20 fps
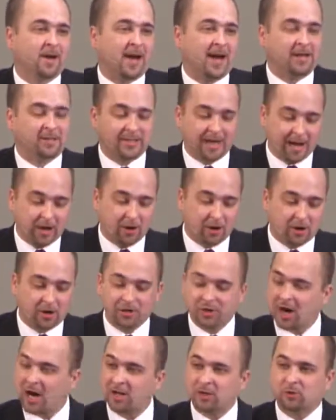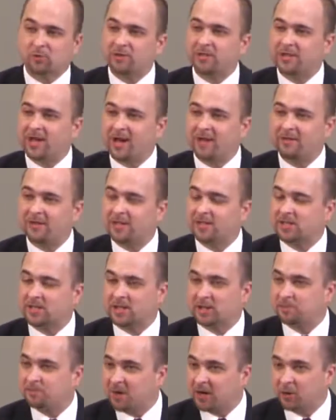As they heard Joshua say this,
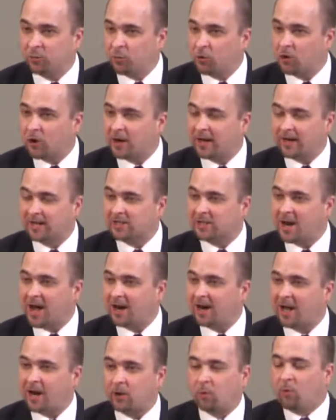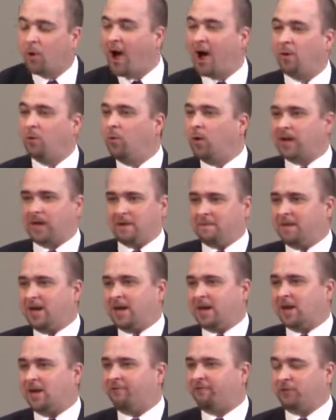this big warning, it's not like, what? what do you
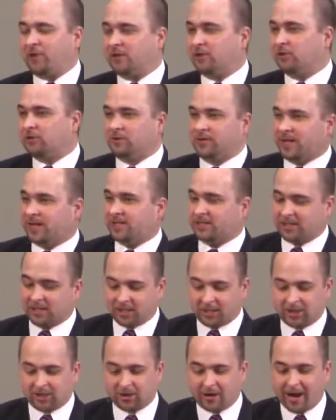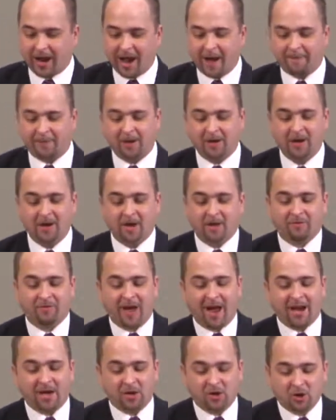mean? If we do this, this is going to happen.
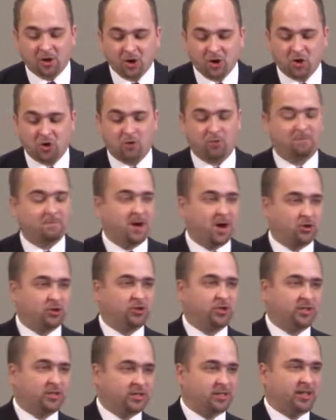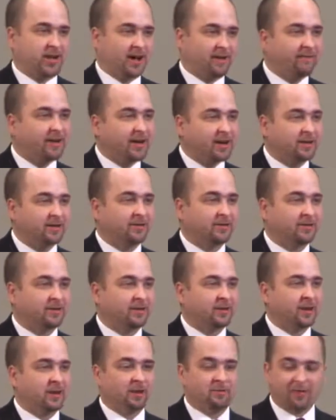They knew Moses' covenant,
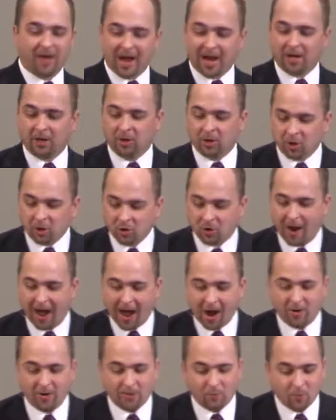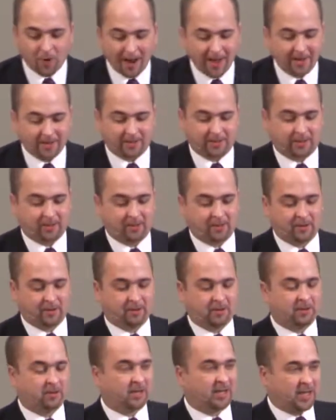they knew how it went
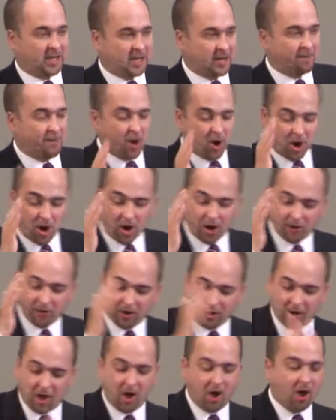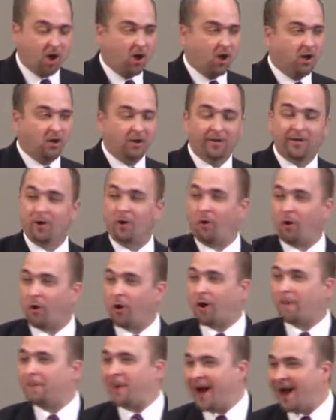keep all the law
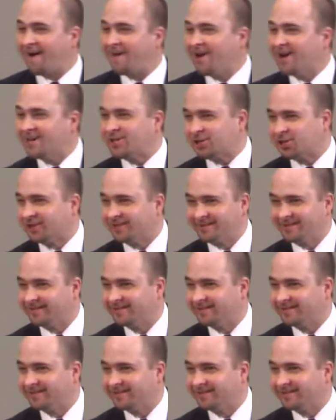or perish.